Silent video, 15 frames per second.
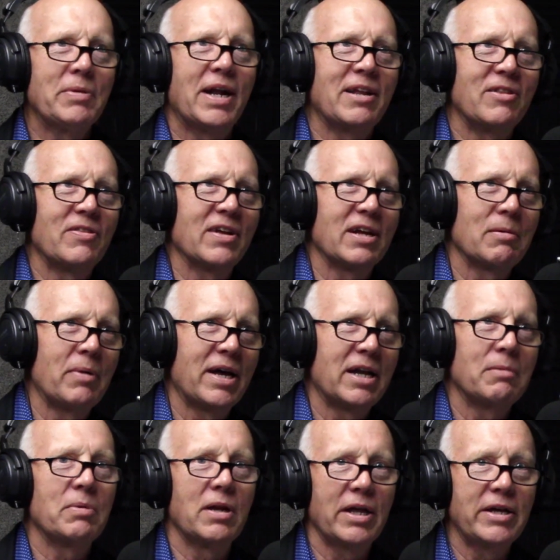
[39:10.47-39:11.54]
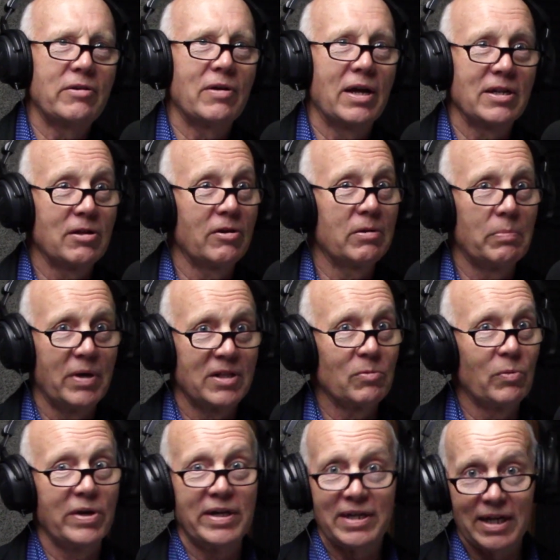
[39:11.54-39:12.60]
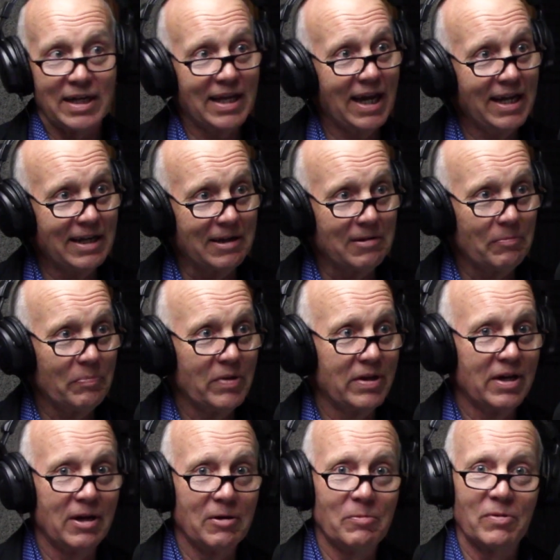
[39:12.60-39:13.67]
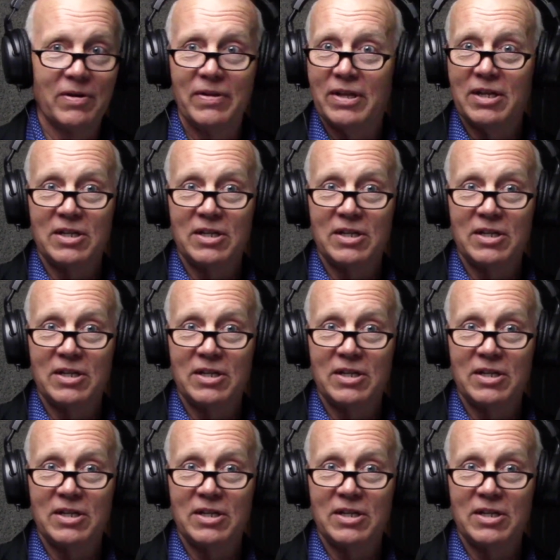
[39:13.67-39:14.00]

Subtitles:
I didn't think about it, but later I thought about the wedding at Cana, you know,